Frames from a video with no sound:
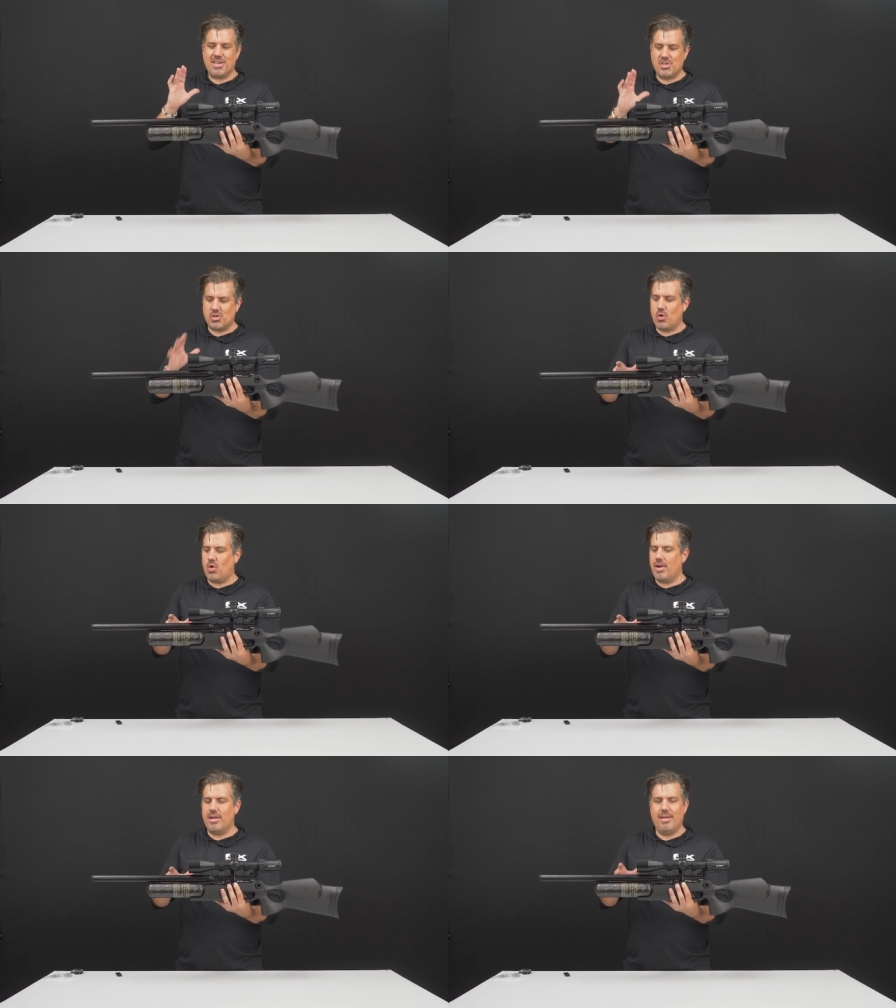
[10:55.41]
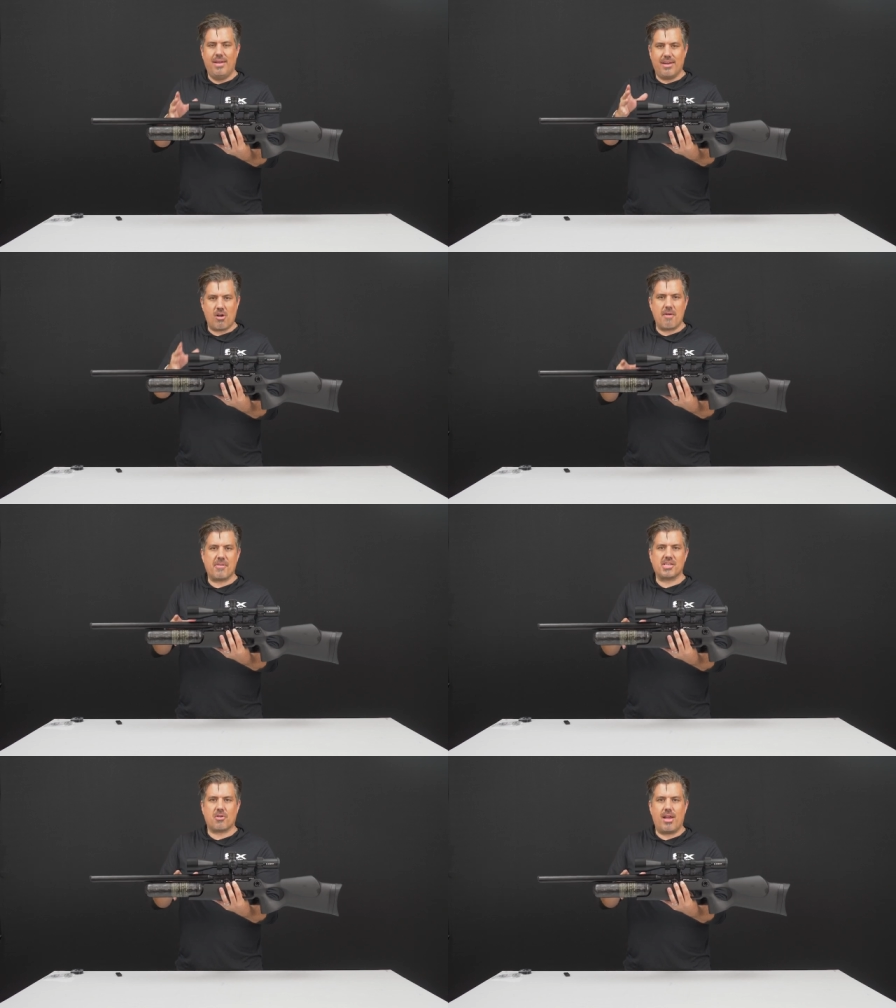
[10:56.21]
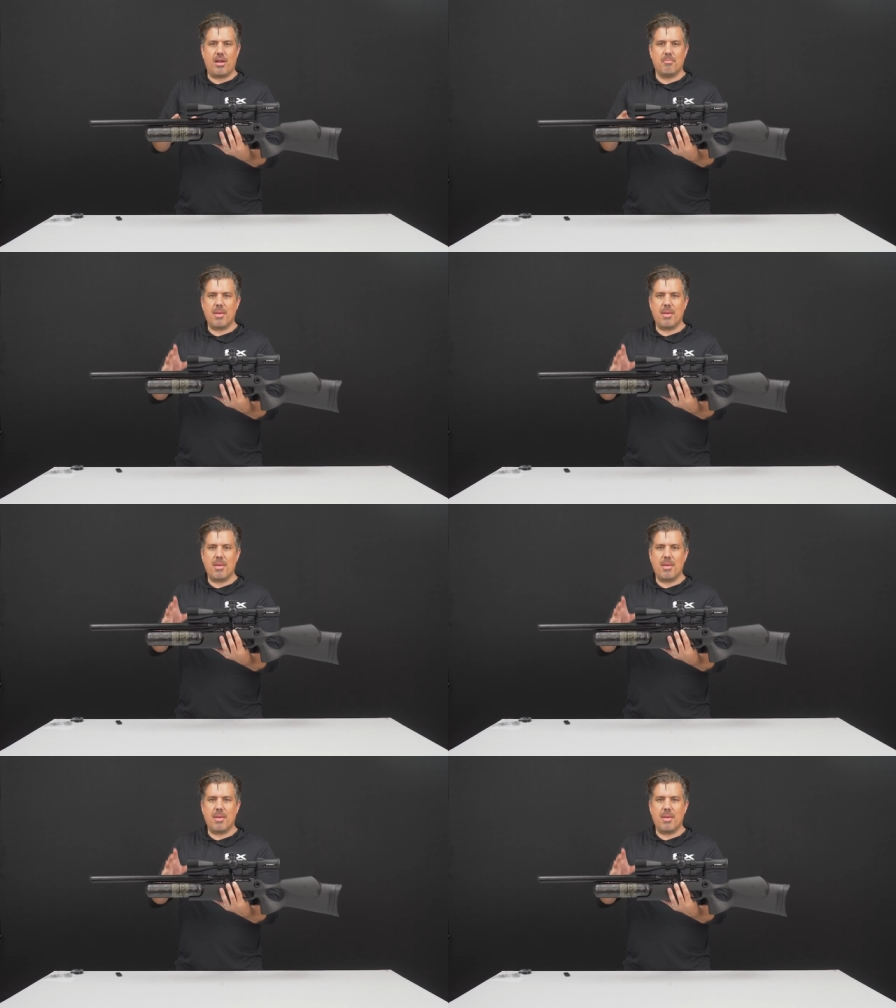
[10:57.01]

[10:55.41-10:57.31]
enjoy your FX Crown,